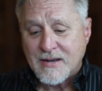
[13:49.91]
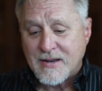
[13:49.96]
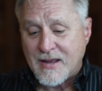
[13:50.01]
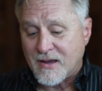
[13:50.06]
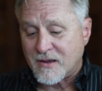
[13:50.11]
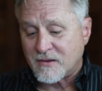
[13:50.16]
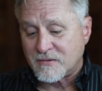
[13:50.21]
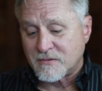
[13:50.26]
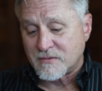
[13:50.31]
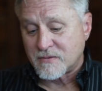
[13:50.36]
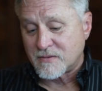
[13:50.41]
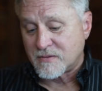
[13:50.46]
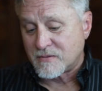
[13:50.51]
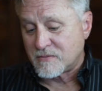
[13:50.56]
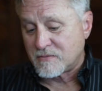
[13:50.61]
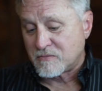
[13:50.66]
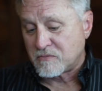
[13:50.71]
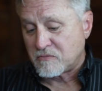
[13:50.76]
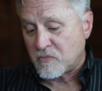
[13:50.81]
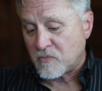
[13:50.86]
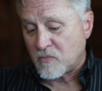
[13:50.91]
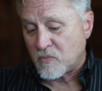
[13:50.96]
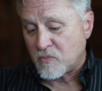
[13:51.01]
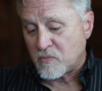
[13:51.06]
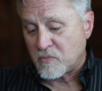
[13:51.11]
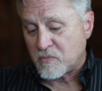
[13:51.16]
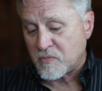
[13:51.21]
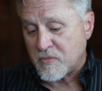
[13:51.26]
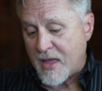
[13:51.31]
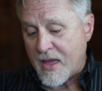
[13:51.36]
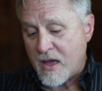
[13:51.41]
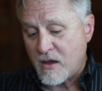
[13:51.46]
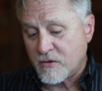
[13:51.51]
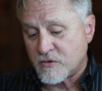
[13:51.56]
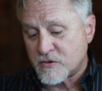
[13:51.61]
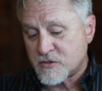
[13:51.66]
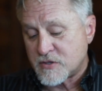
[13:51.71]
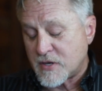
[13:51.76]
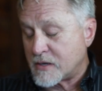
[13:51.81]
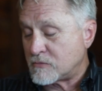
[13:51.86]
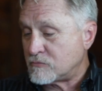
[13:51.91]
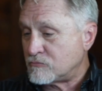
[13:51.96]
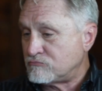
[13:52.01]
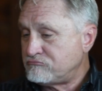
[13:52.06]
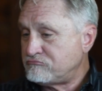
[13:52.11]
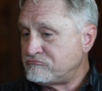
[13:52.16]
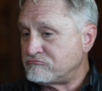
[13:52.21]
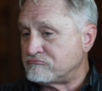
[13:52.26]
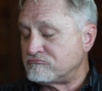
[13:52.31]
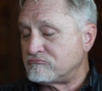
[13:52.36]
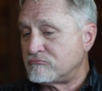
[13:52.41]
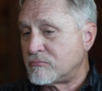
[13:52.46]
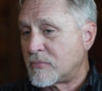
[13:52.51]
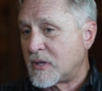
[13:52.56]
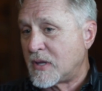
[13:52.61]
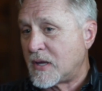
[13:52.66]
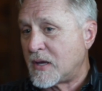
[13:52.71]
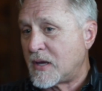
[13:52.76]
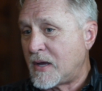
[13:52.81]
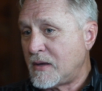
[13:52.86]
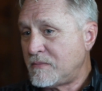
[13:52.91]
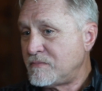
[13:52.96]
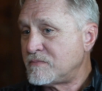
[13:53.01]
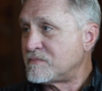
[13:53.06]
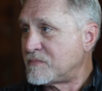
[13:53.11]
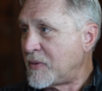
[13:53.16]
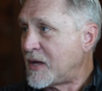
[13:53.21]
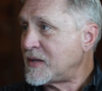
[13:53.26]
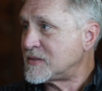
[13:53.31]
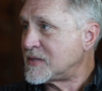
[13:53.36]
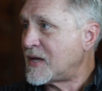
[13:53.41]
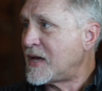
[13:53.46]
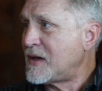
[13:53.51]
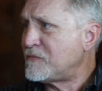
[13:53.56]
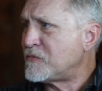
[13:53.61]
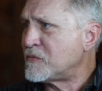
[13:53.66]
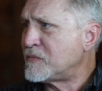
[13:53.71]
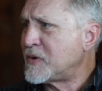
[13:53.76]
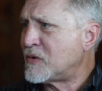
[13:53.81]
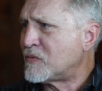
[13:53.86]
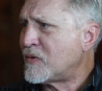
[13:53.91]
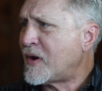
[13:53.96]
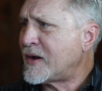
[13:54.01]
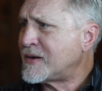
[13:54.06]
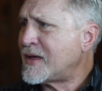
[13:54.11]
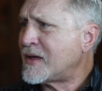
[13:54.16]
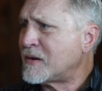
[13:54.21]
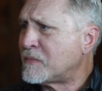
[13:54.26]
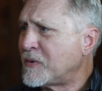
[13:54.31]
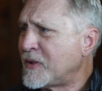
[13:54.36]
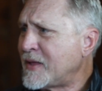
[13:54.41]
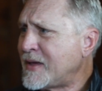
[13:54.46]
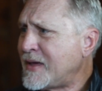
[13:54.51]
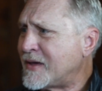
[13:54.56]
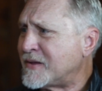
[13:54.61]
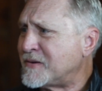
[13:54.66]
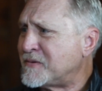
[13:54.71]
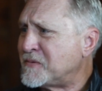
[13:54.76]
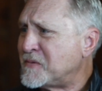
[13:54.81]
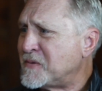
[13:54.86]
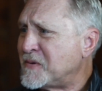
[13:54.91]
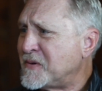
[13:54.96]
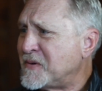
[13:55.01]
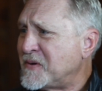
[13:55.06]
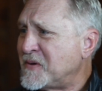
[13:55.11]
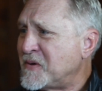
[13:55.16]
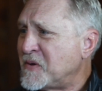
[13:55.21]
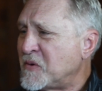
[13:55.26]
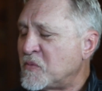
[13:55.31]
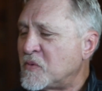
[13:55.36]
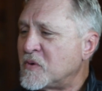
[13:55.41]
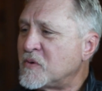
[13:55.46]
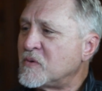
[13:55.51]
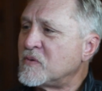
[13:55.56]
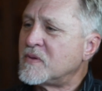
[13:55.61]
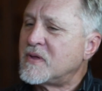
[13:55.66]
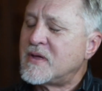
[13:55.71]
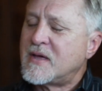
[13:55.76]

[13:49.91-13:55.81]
Now you're just like, I'm about time for me to write down a plan. Well,